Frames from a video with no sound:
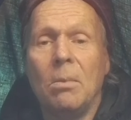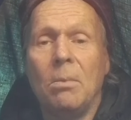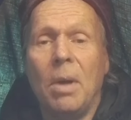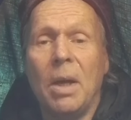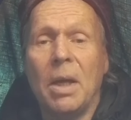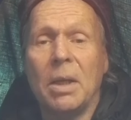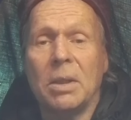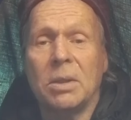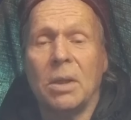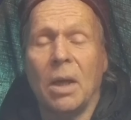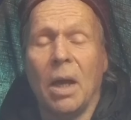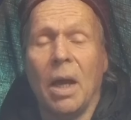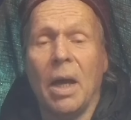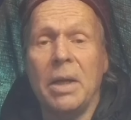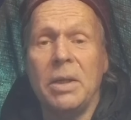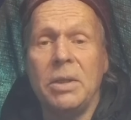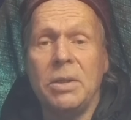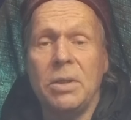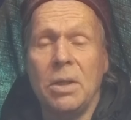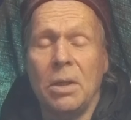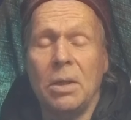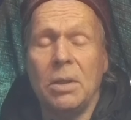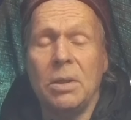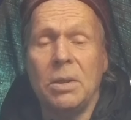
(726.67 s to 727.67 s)
But
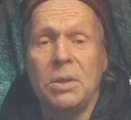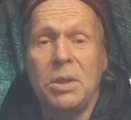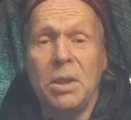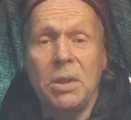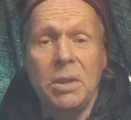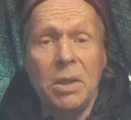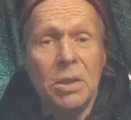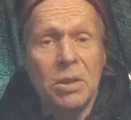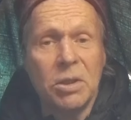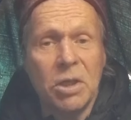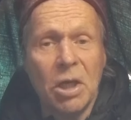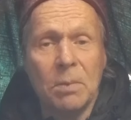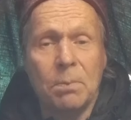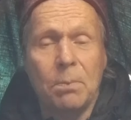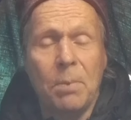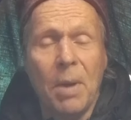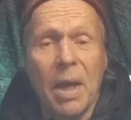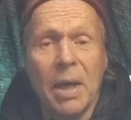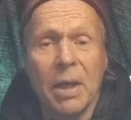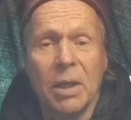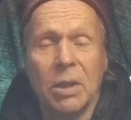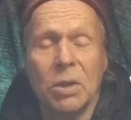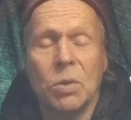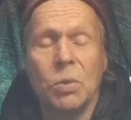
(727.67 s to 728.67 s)
I didn't get
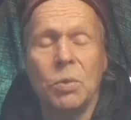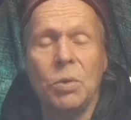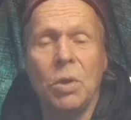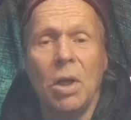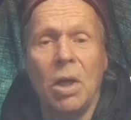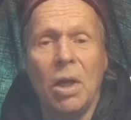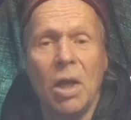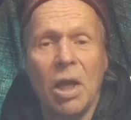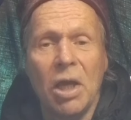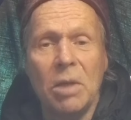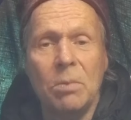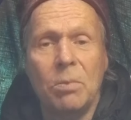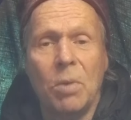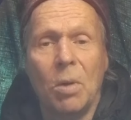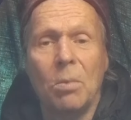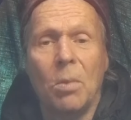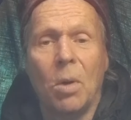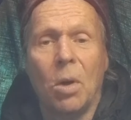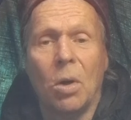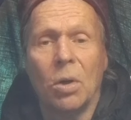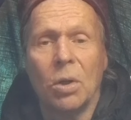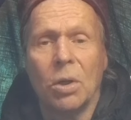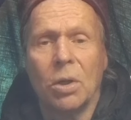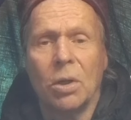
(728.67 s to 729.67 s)
back to the labor
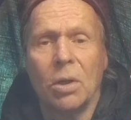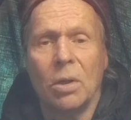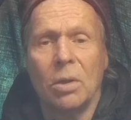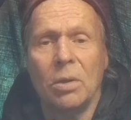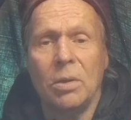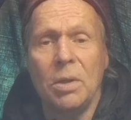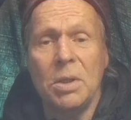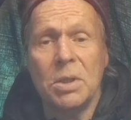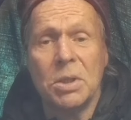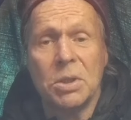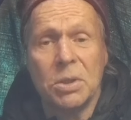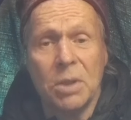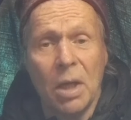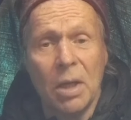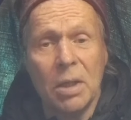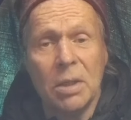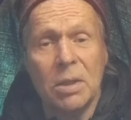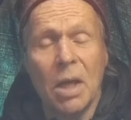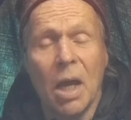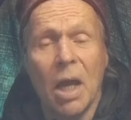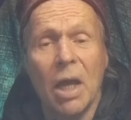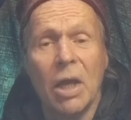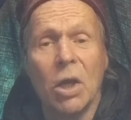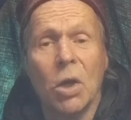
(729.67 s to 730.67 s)
market.
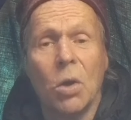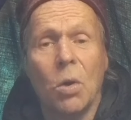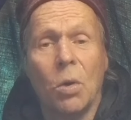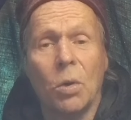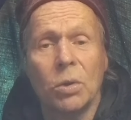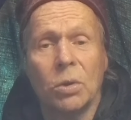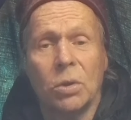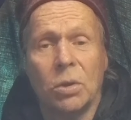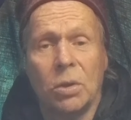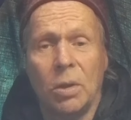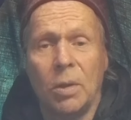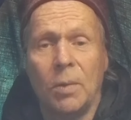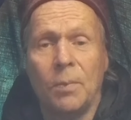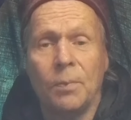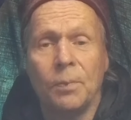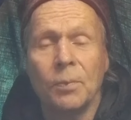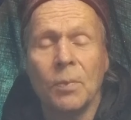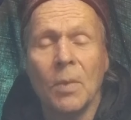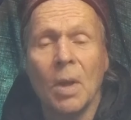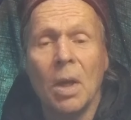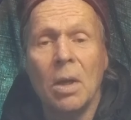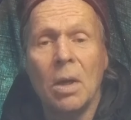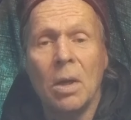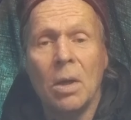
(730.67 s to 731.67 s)
Instead, I got
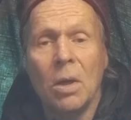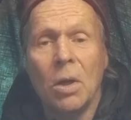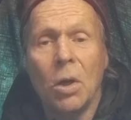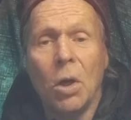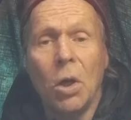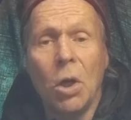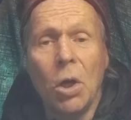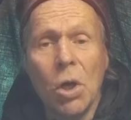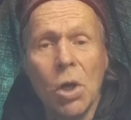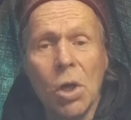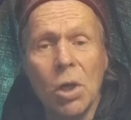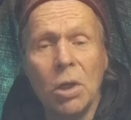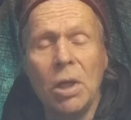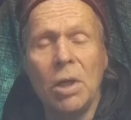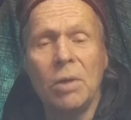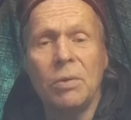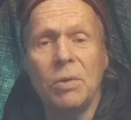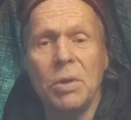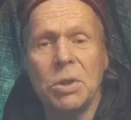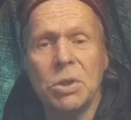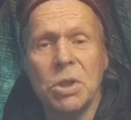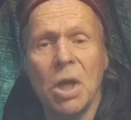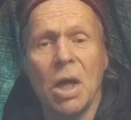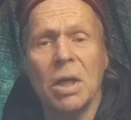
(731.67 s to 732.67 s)
early
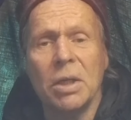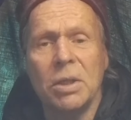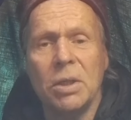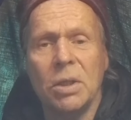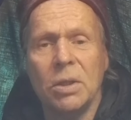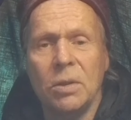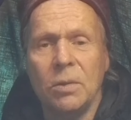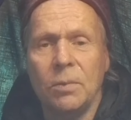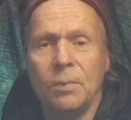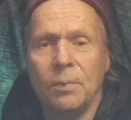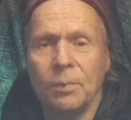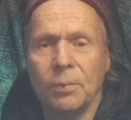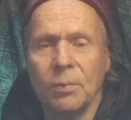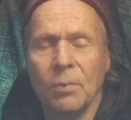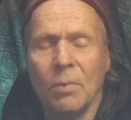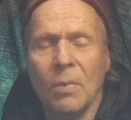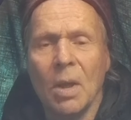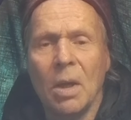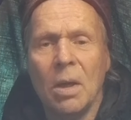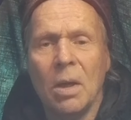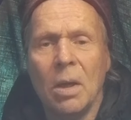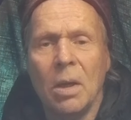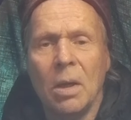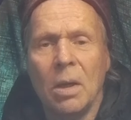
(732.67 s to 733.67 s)
retired.
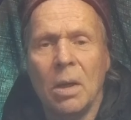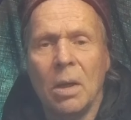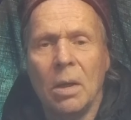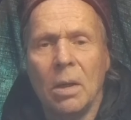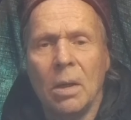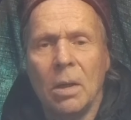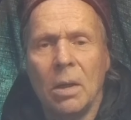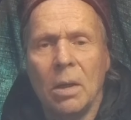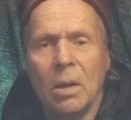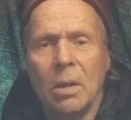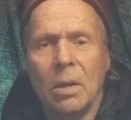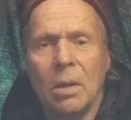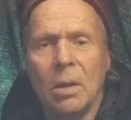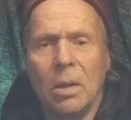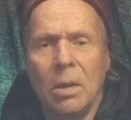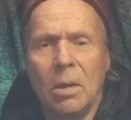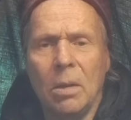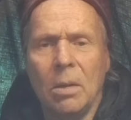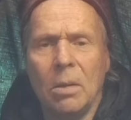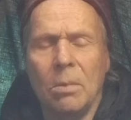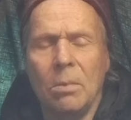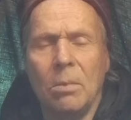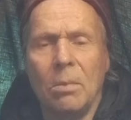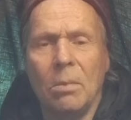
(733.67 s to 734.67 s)

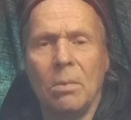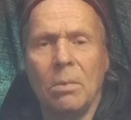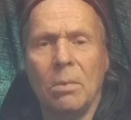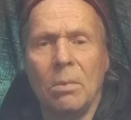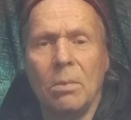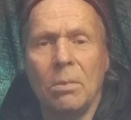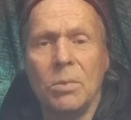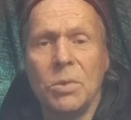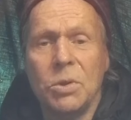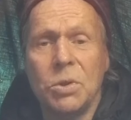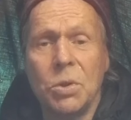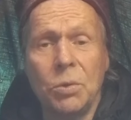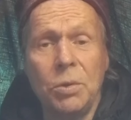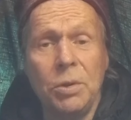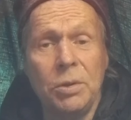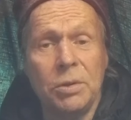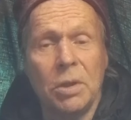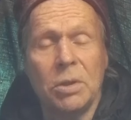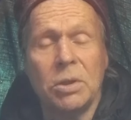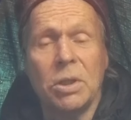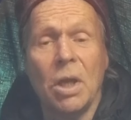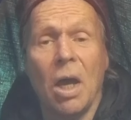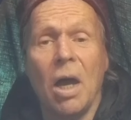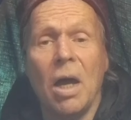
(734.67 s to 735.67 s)

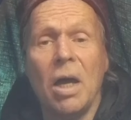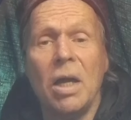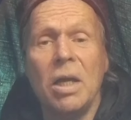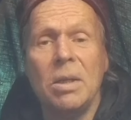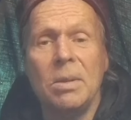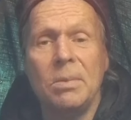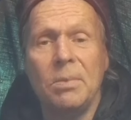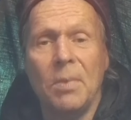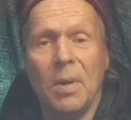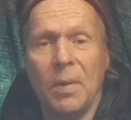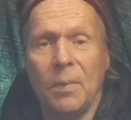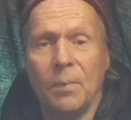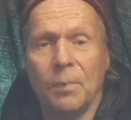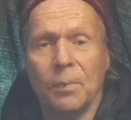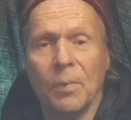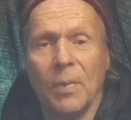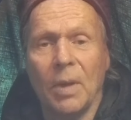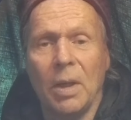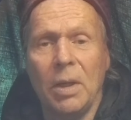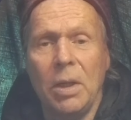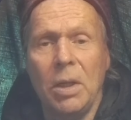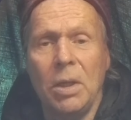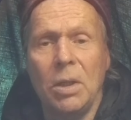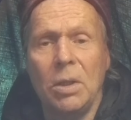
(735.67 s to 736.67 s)
During the time
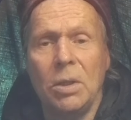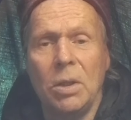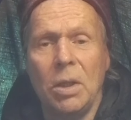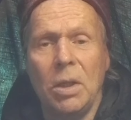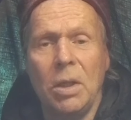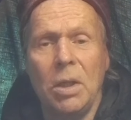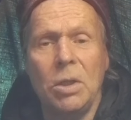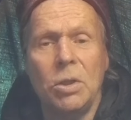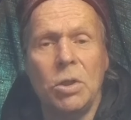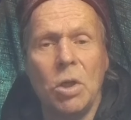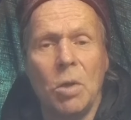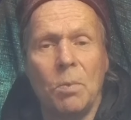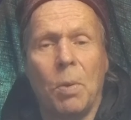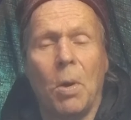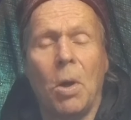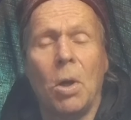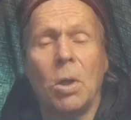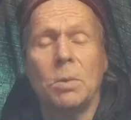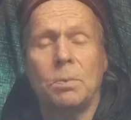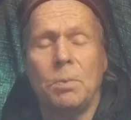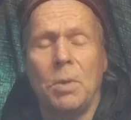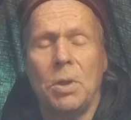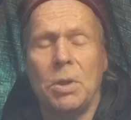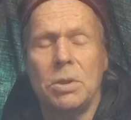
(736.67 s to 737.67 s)
in the
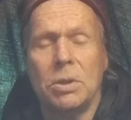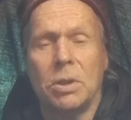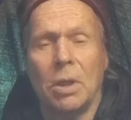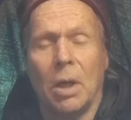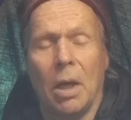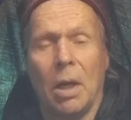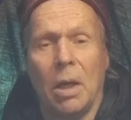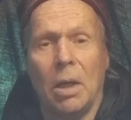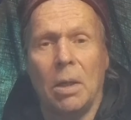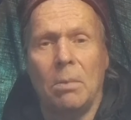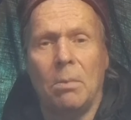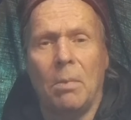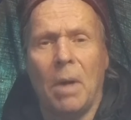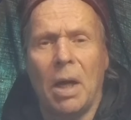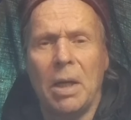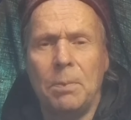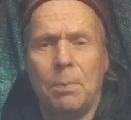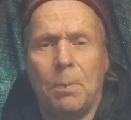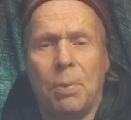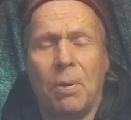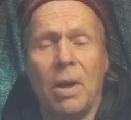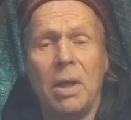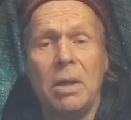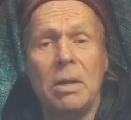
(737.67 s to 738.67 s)
apartment,
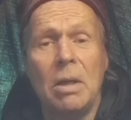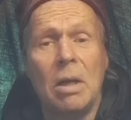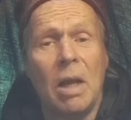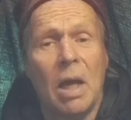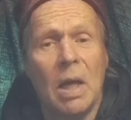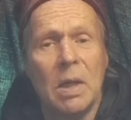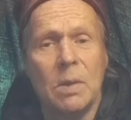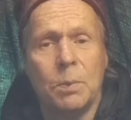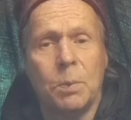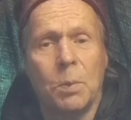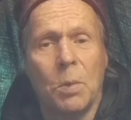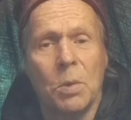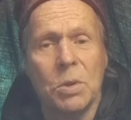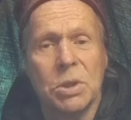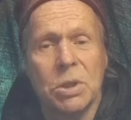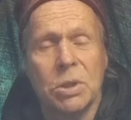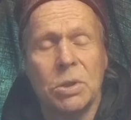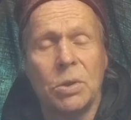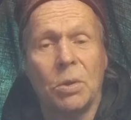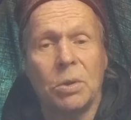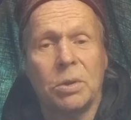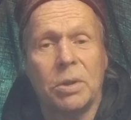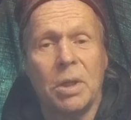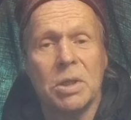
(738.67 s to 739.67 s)
my prayer life
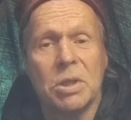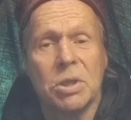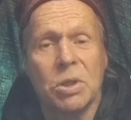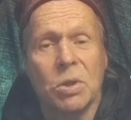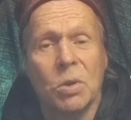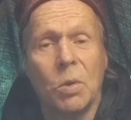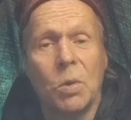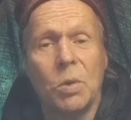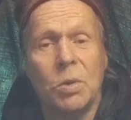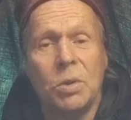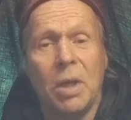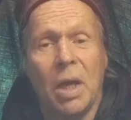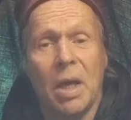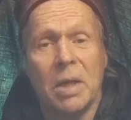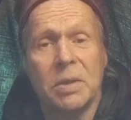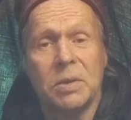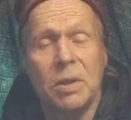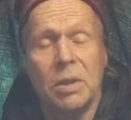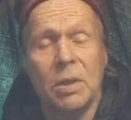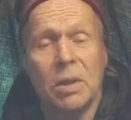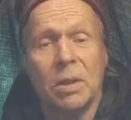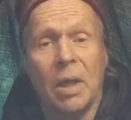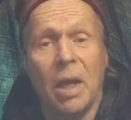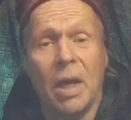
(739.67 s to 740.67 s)
was not as good
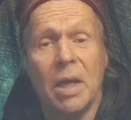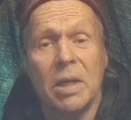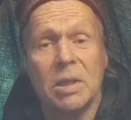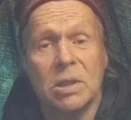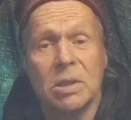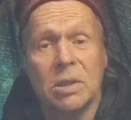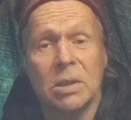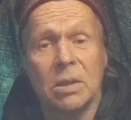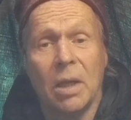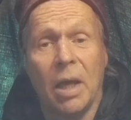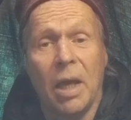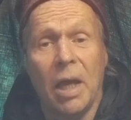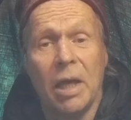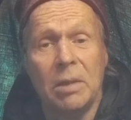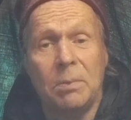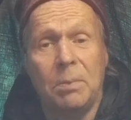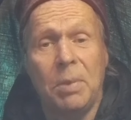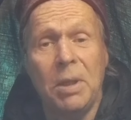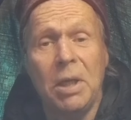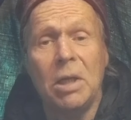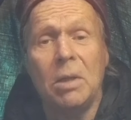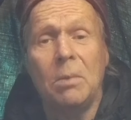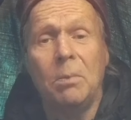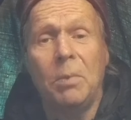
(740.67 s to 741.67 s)
as it
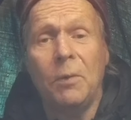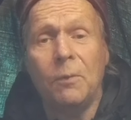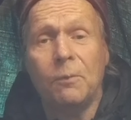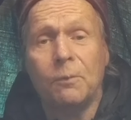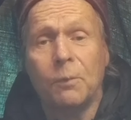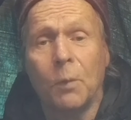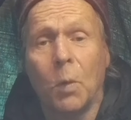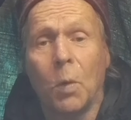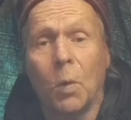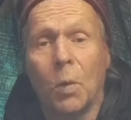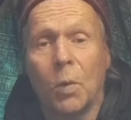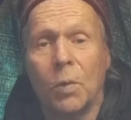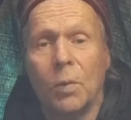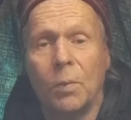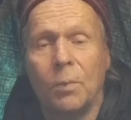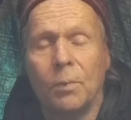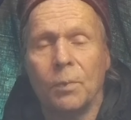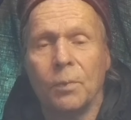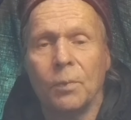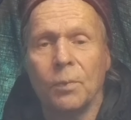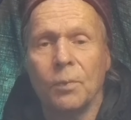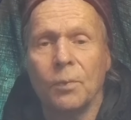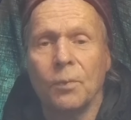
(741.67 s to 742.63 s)
had been before.